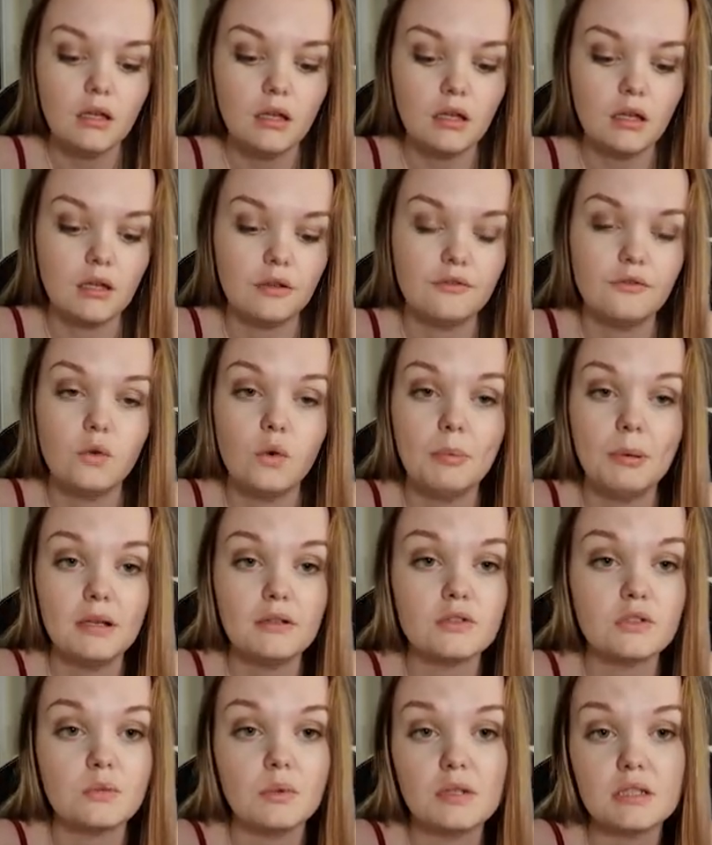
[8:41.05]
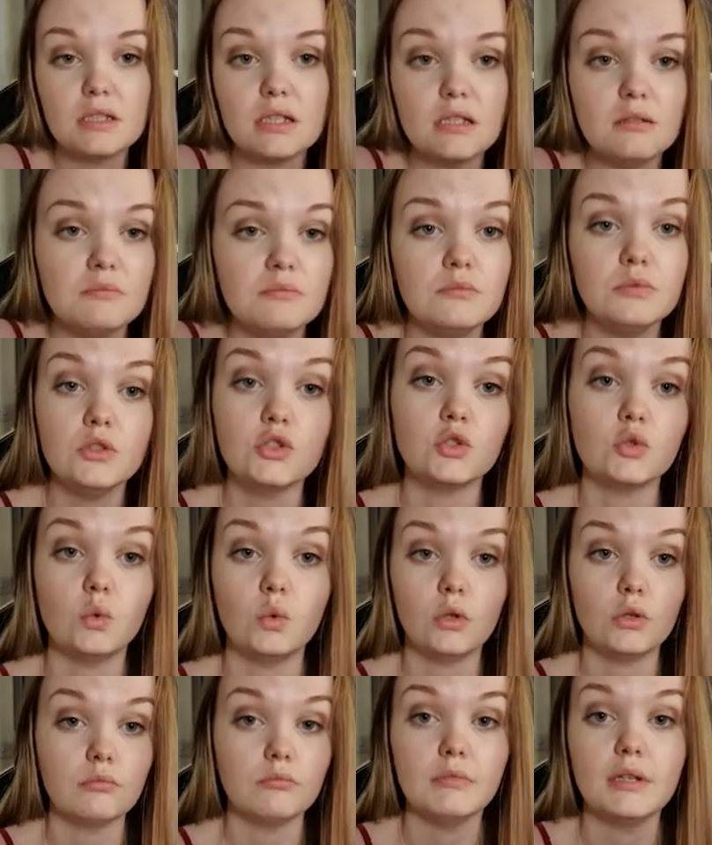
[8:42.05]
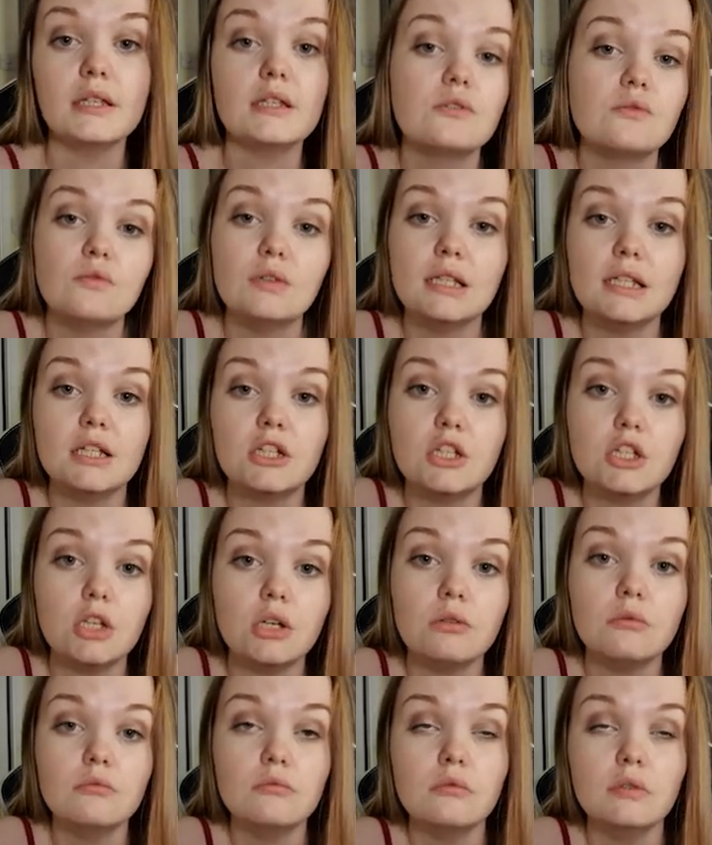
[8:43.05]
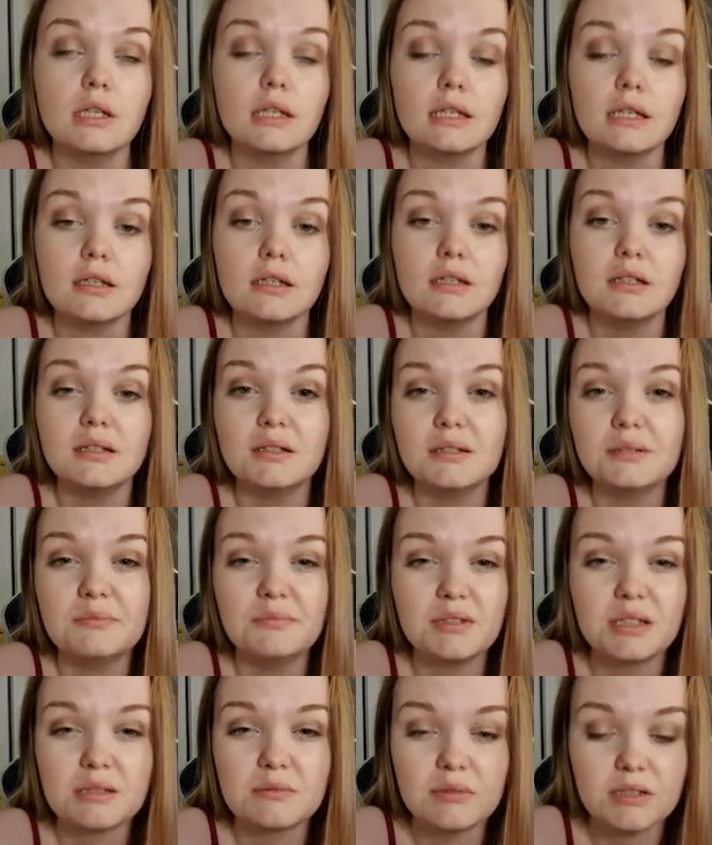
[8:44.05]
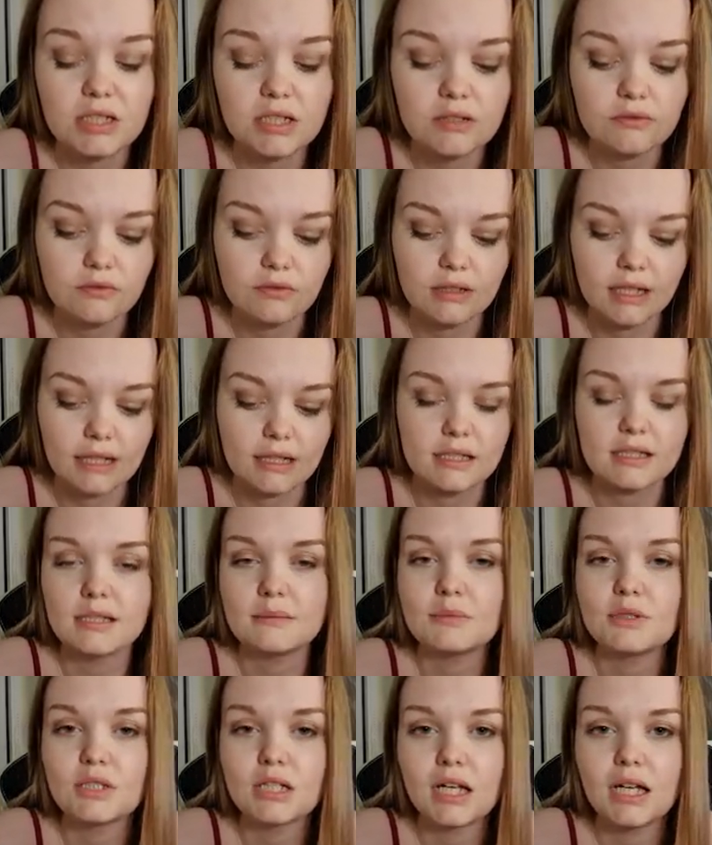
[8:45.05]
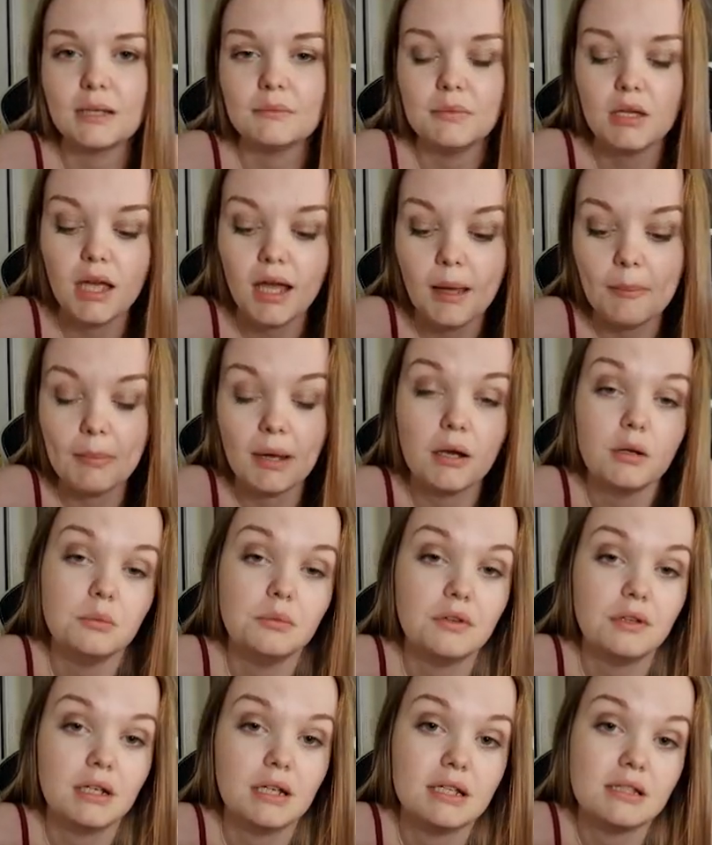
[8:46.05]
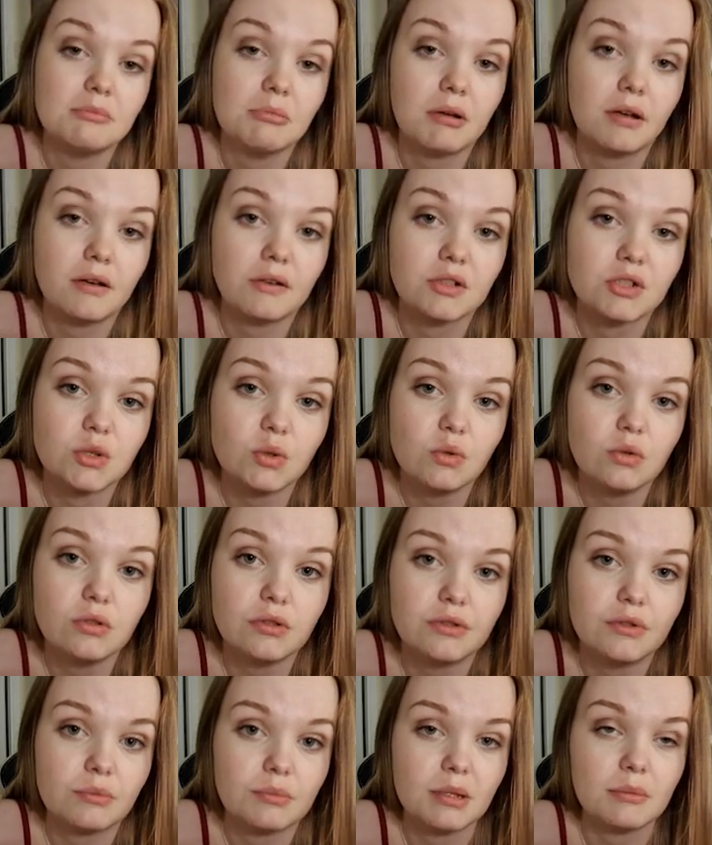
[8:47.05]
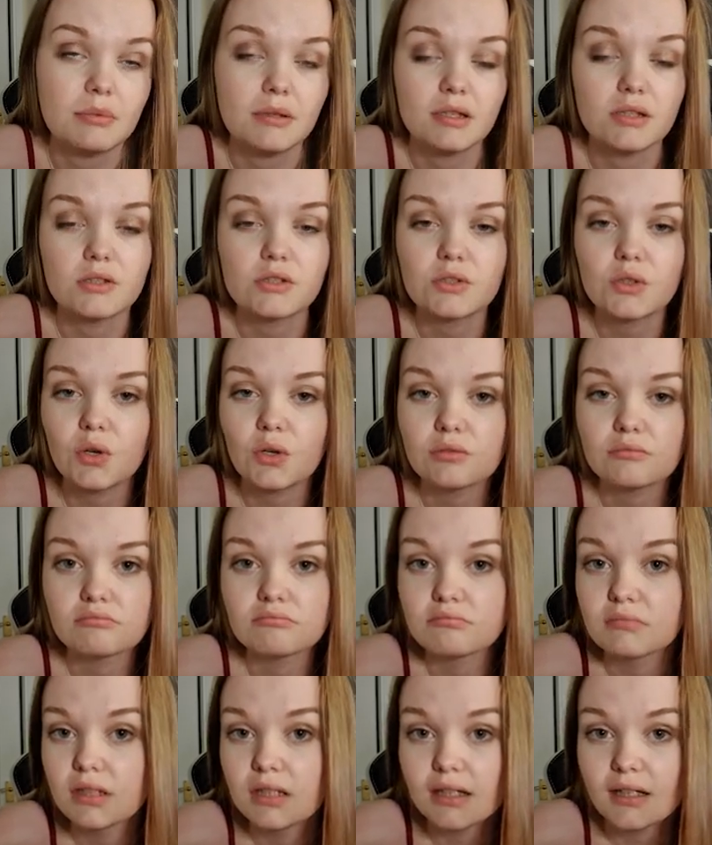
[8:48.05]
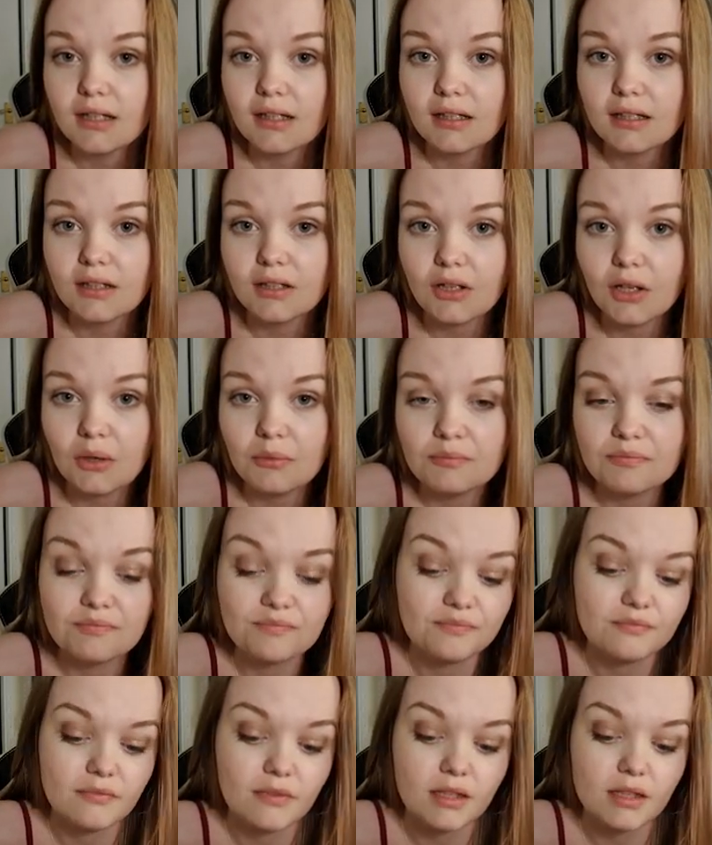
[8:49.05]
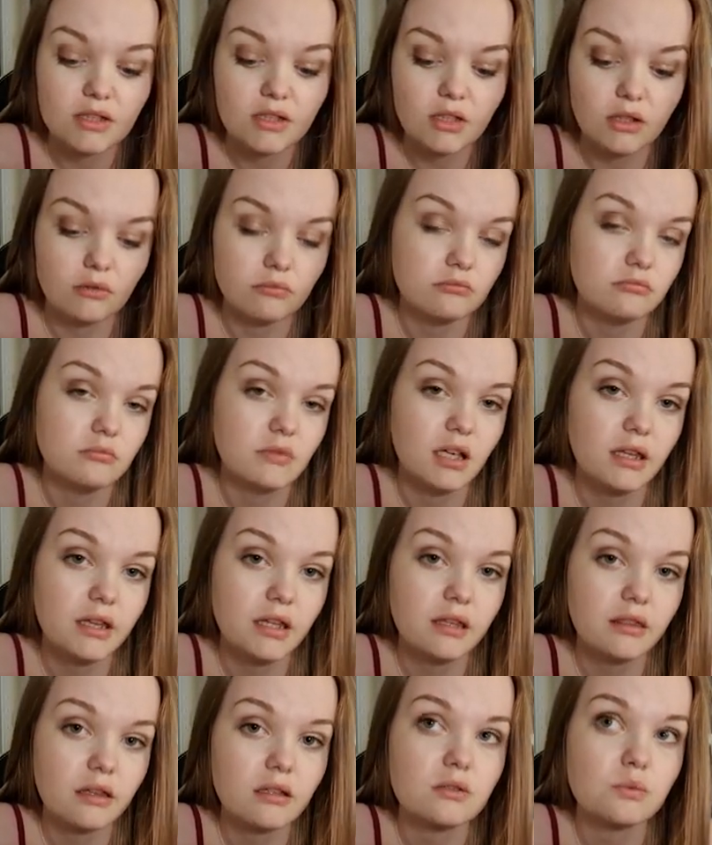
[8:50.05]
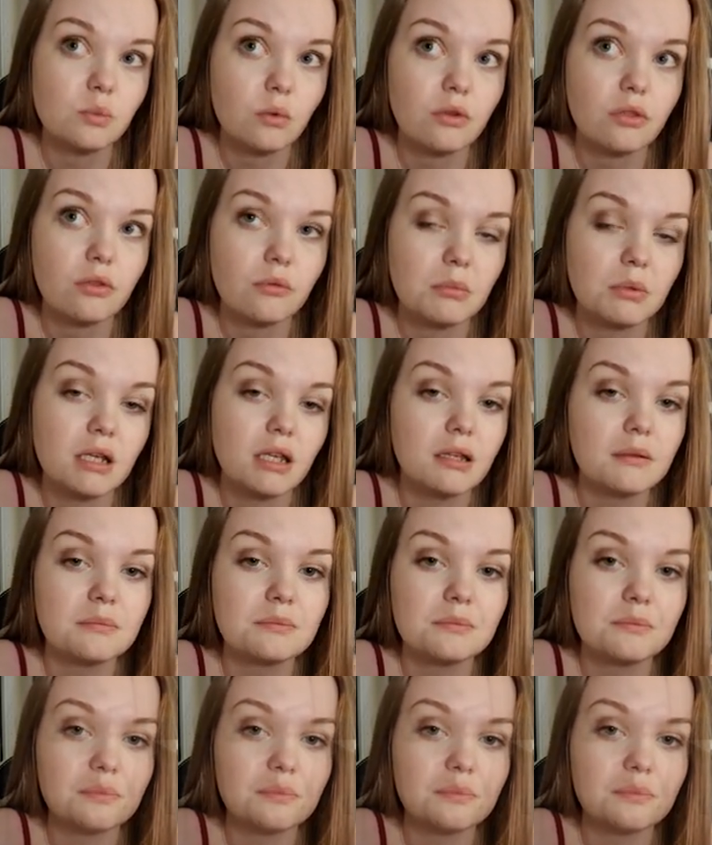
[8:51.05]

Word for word: uh, four pounds twenty, sure. It's really cute. Uh, especially for like summertime, pair it with a nice pair of shorts or maybe a skirt, you know, it's cute. I think that's worth the money.